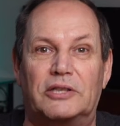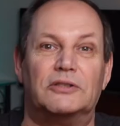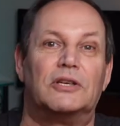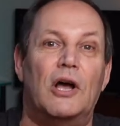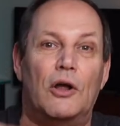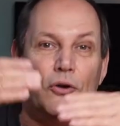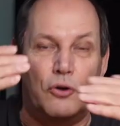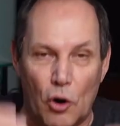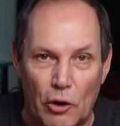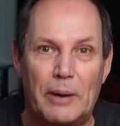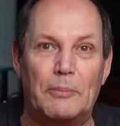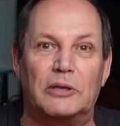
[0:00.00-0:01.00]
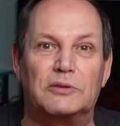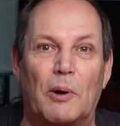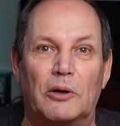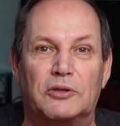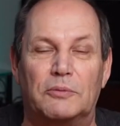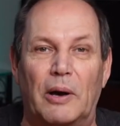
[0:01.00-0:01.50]
is. No, I'm not
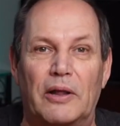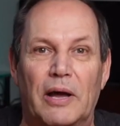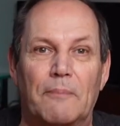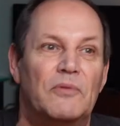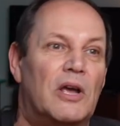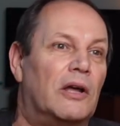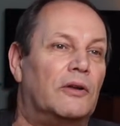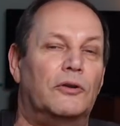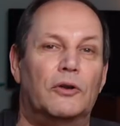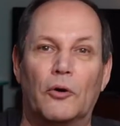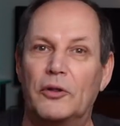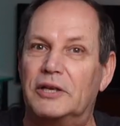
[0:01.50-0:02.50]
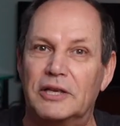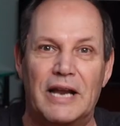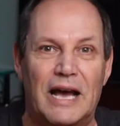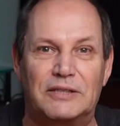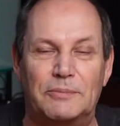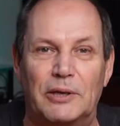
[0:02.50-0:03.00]
sponsored by them. No, they didn't
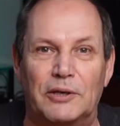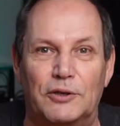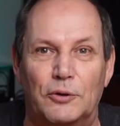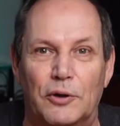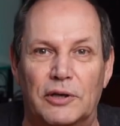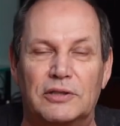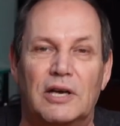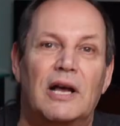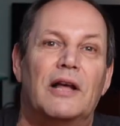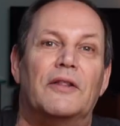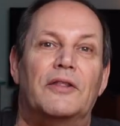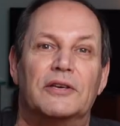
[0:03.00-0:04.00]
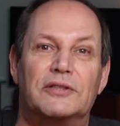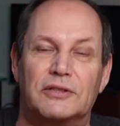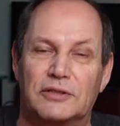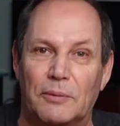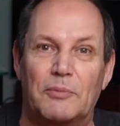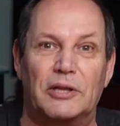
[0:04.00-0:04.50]
ask me to do this. This is
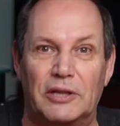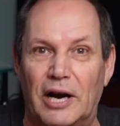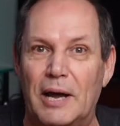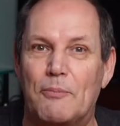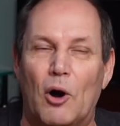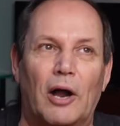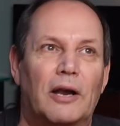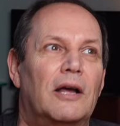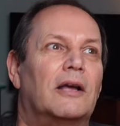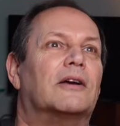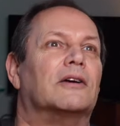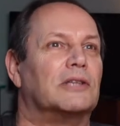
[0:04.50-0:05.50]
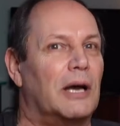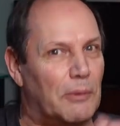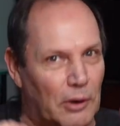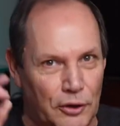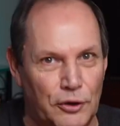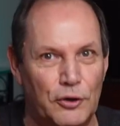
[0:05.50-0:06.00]
something that I bought because I'm
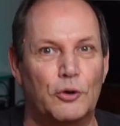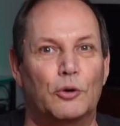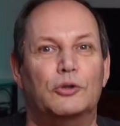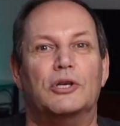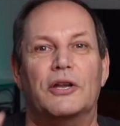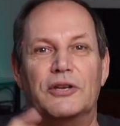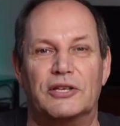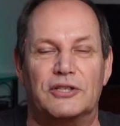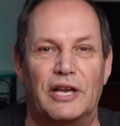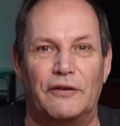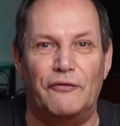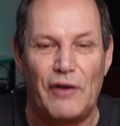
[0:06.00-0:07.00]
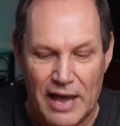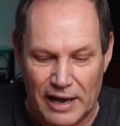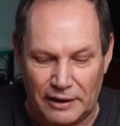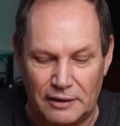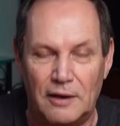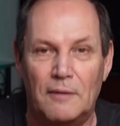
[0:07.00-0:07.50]
a huge Disney
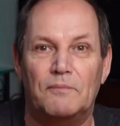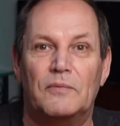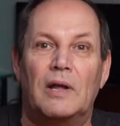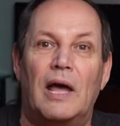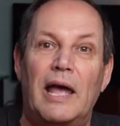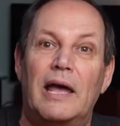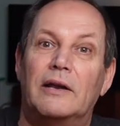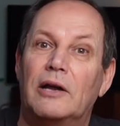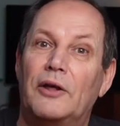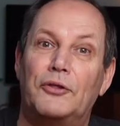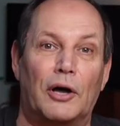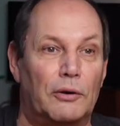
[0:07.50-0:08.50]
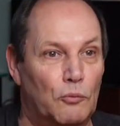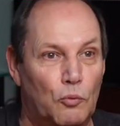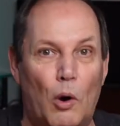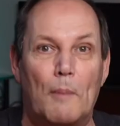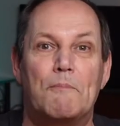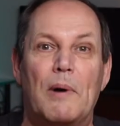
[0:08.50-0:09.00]
fan. And I thought,
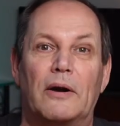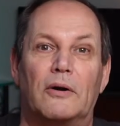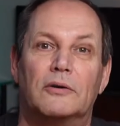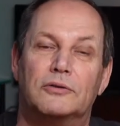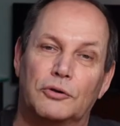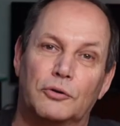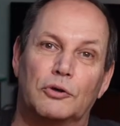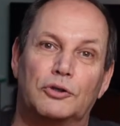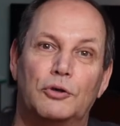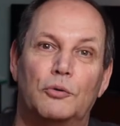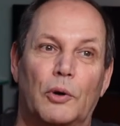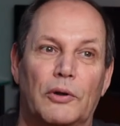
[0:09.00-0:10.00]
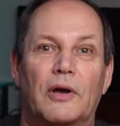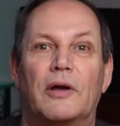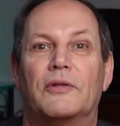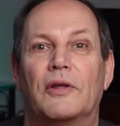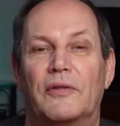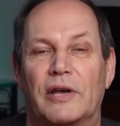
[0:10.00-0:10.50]
what better to do a shoot with
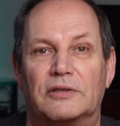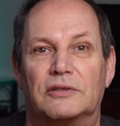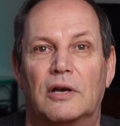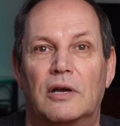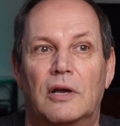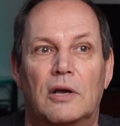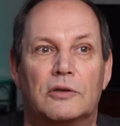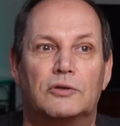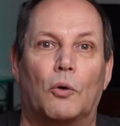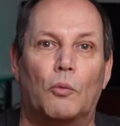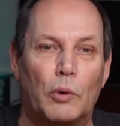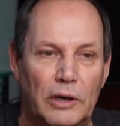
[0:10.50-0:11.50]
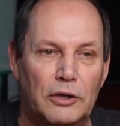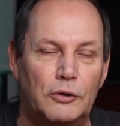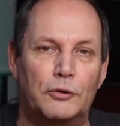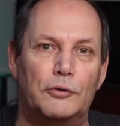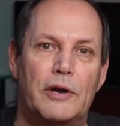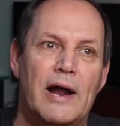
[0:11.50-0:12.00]
than this? So what I'm going
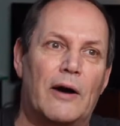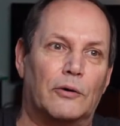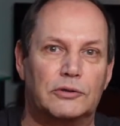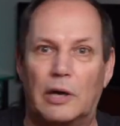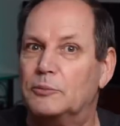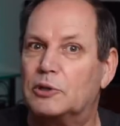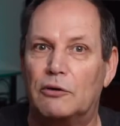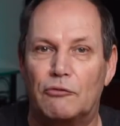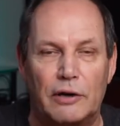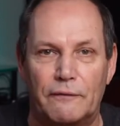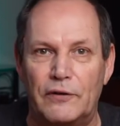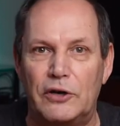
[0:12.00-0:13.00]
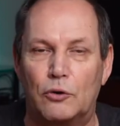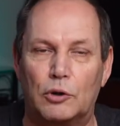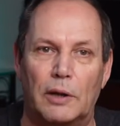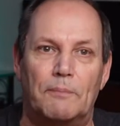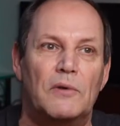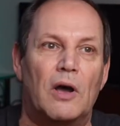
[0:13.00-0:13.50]
to do now is I'm just going to run a video
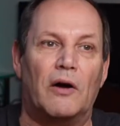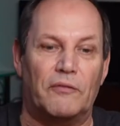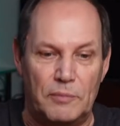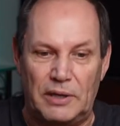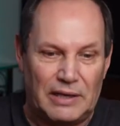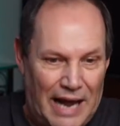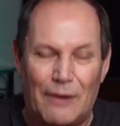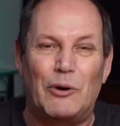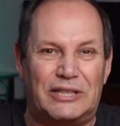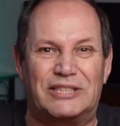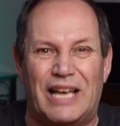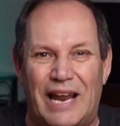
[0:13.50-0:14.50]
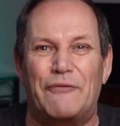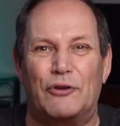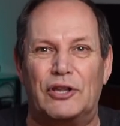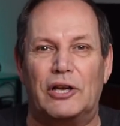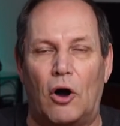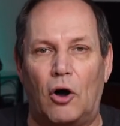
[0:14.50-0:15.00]
clip of me, how I set
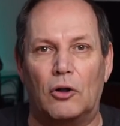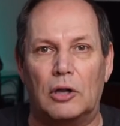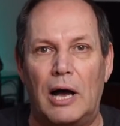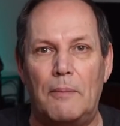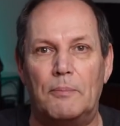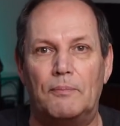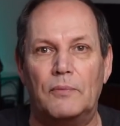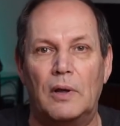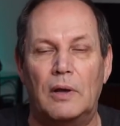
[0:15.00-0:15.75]
everything all up,